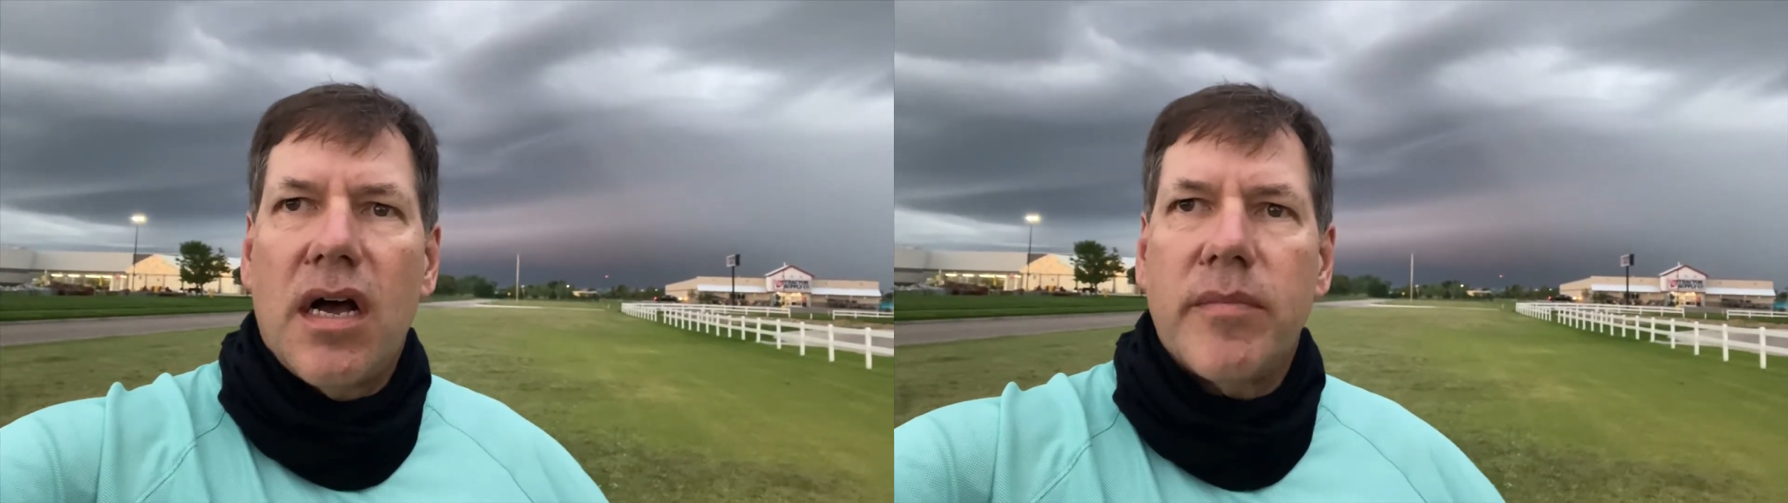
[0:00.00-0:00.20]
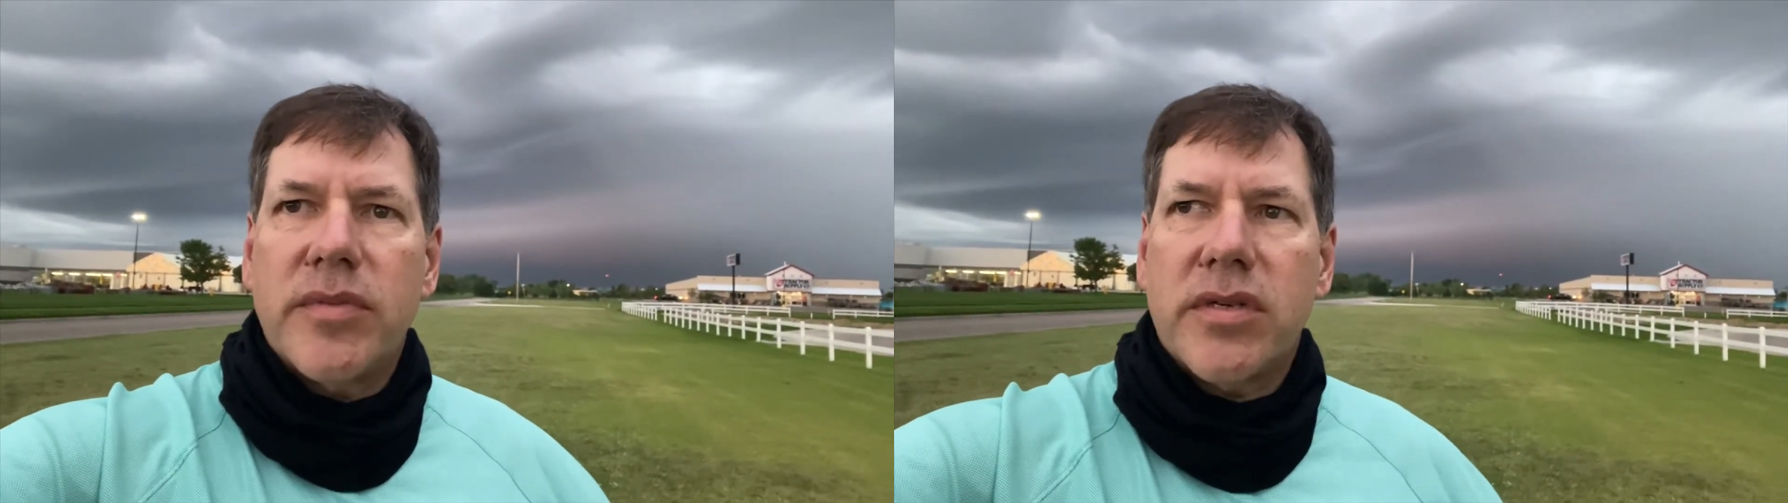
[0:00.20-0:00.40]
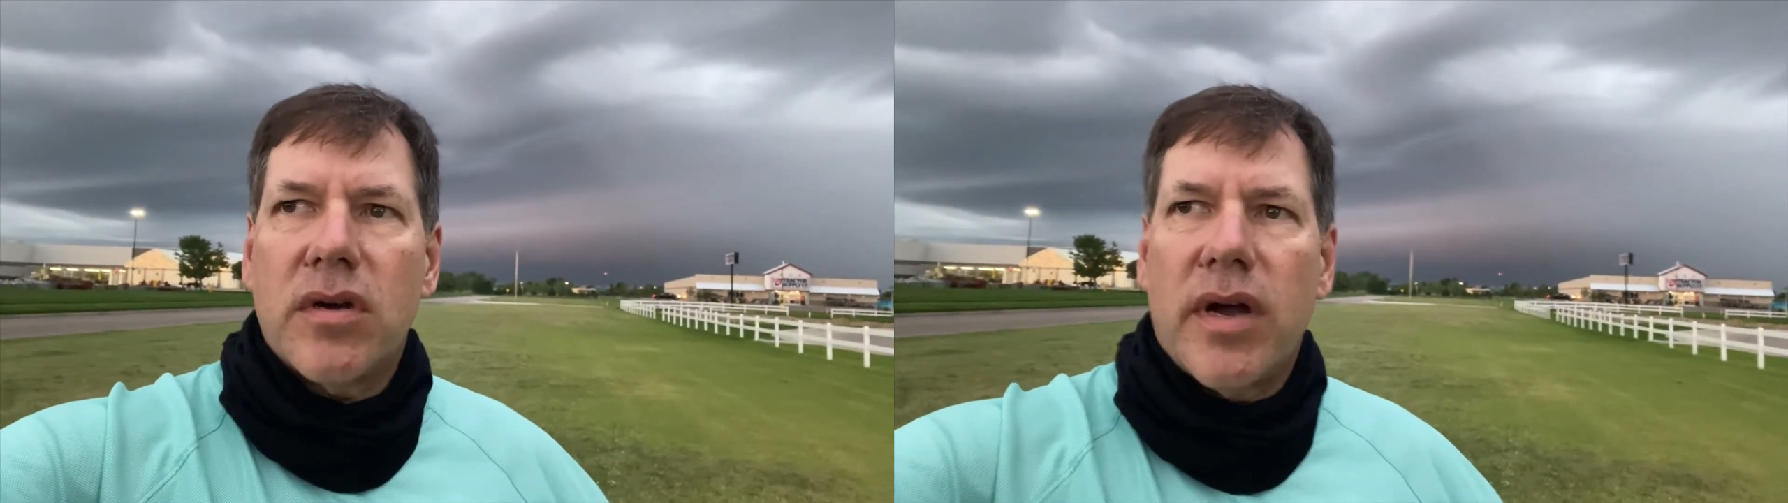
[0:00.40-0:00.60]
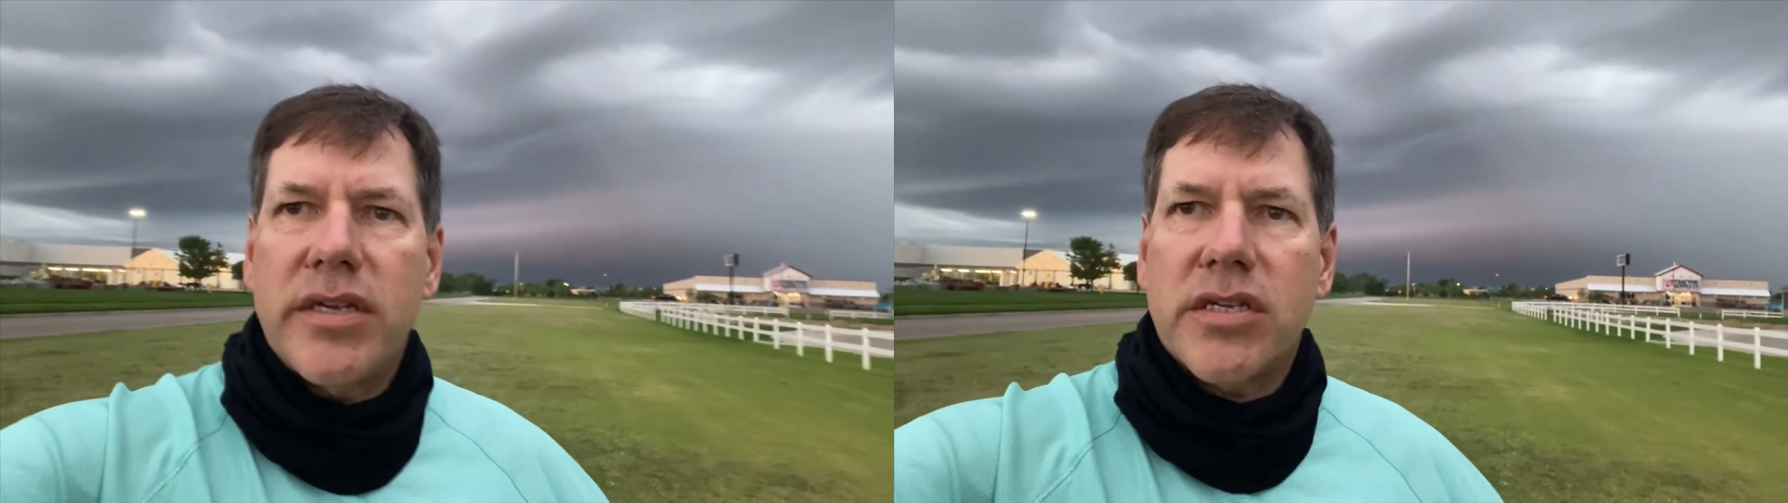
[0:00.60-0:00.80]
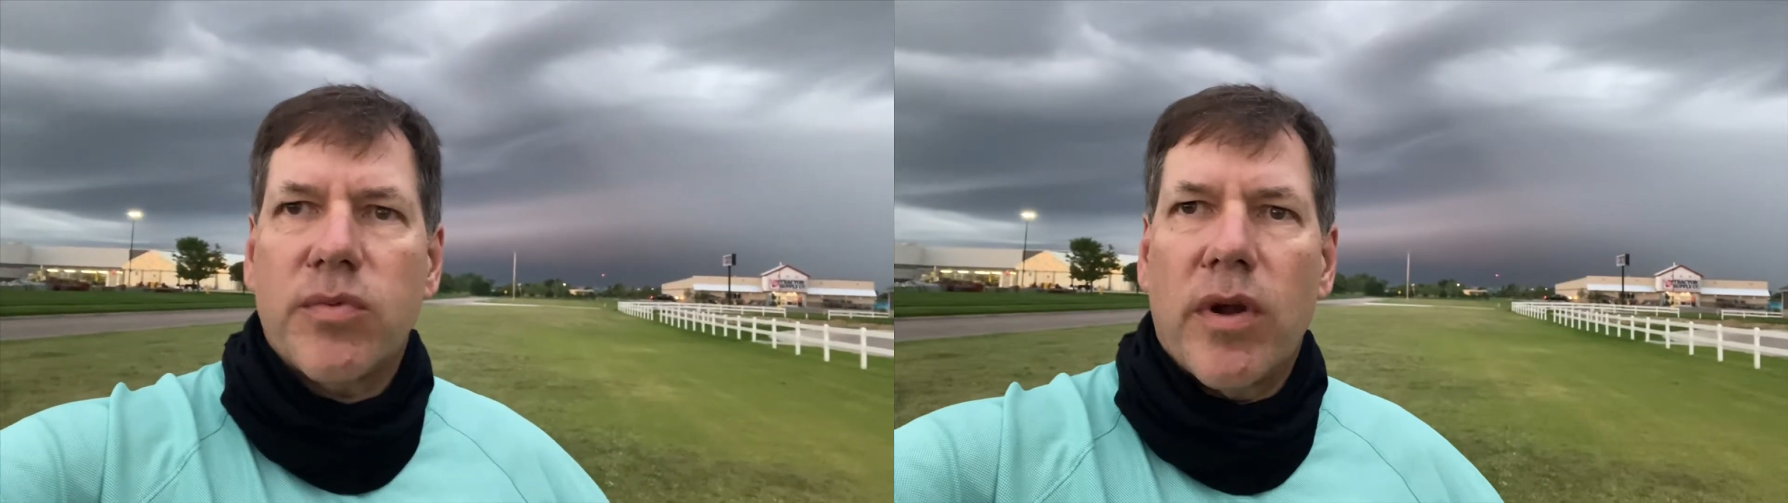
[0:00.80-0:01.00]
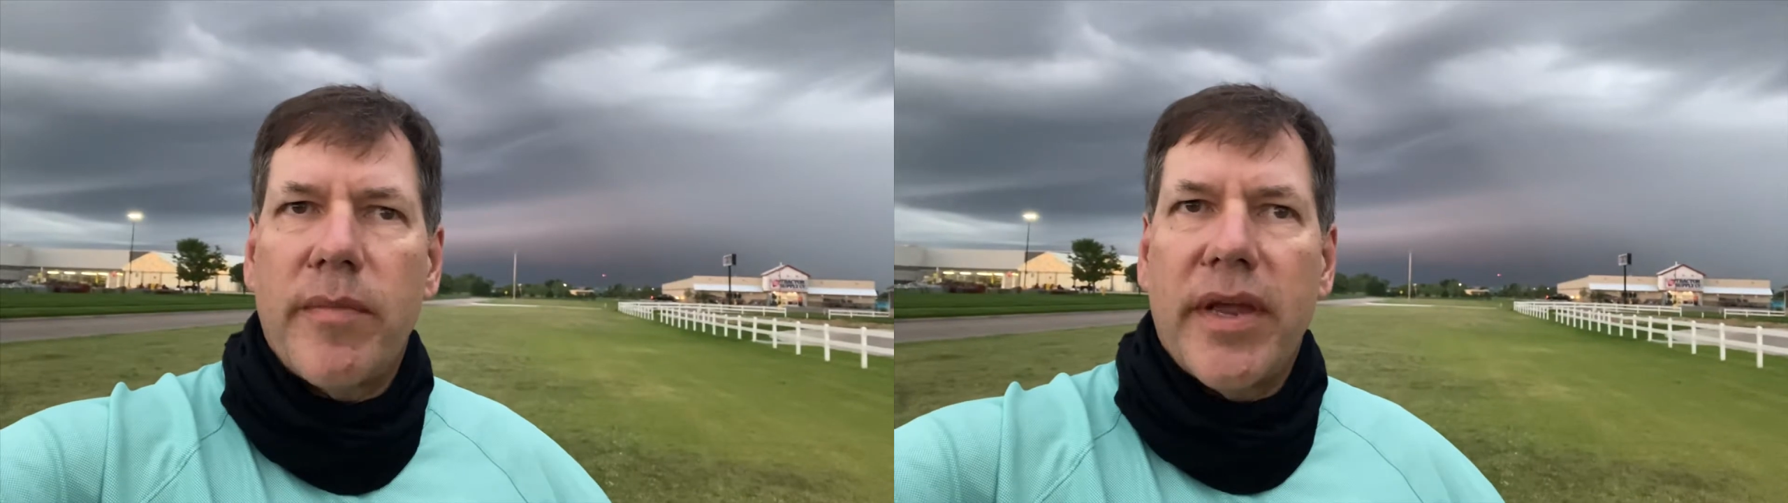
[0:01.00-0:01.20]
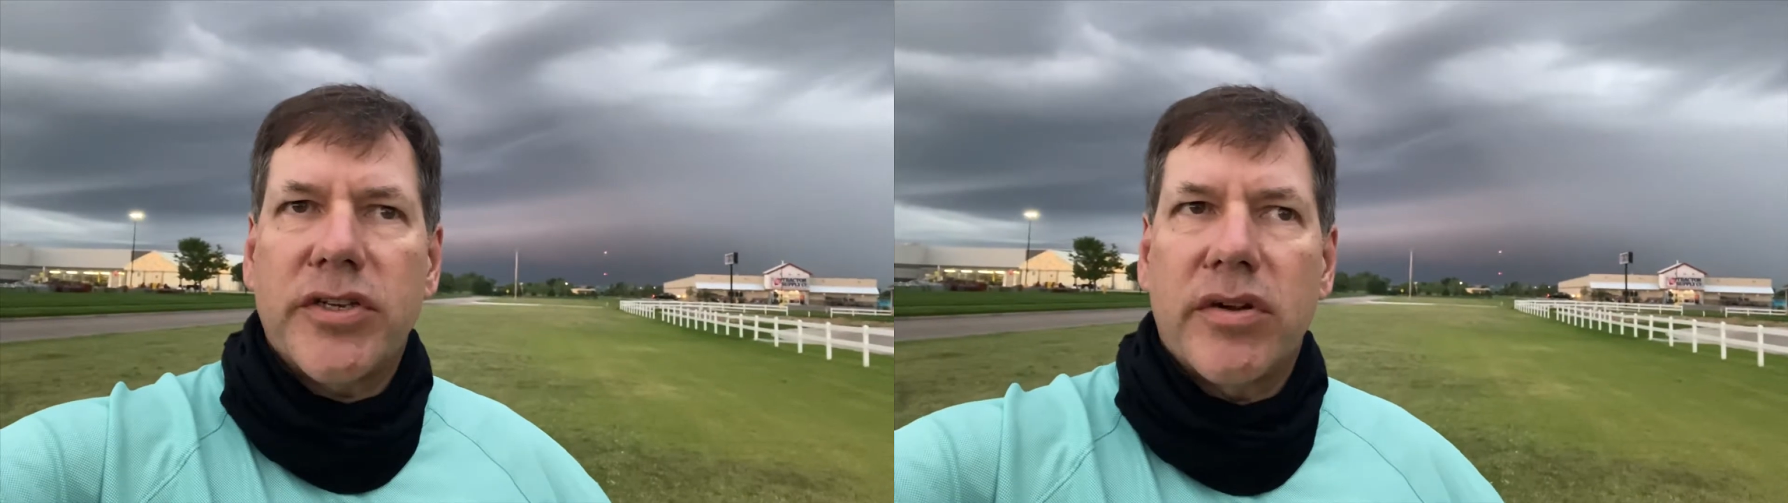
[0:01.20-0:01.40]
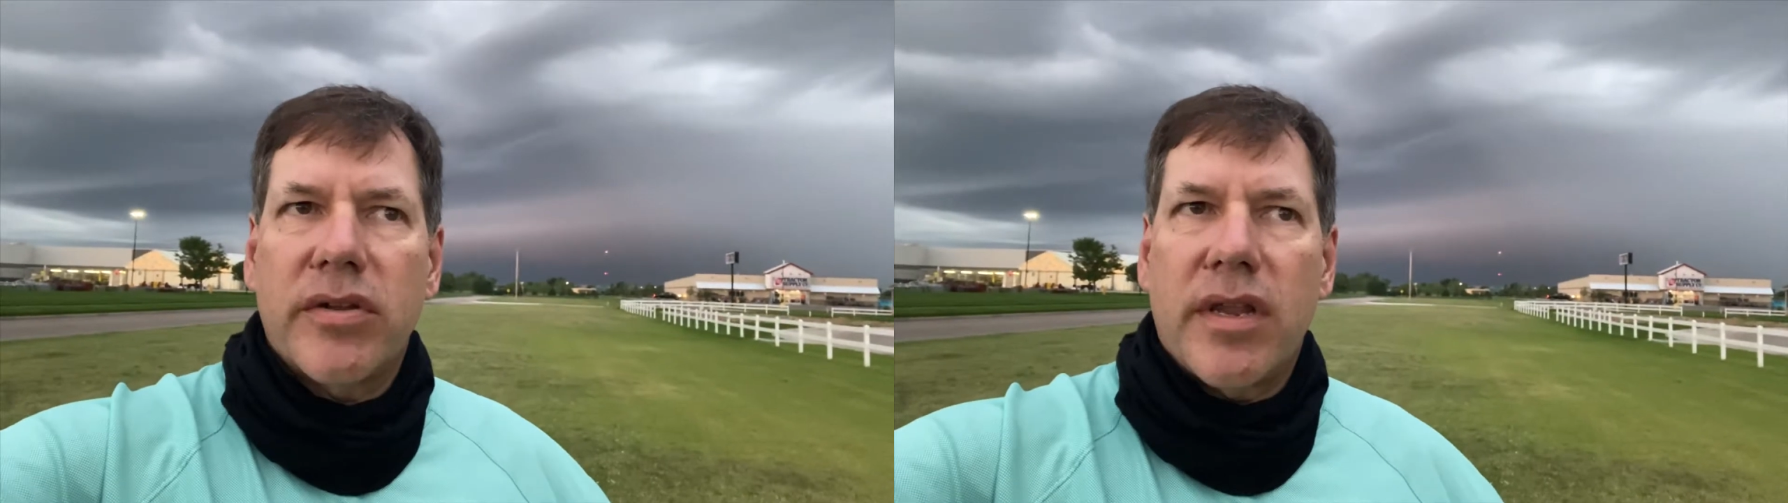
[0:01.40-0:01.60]
So I just want to make
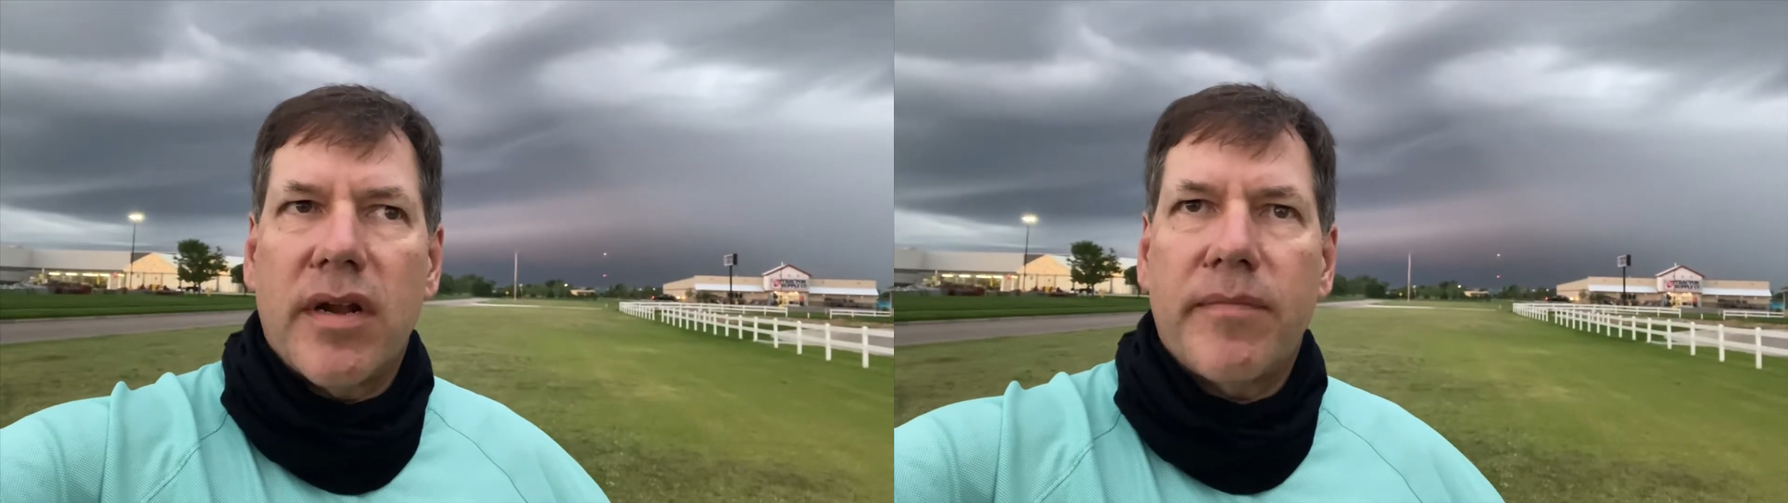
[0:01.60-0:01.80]
sure that I'm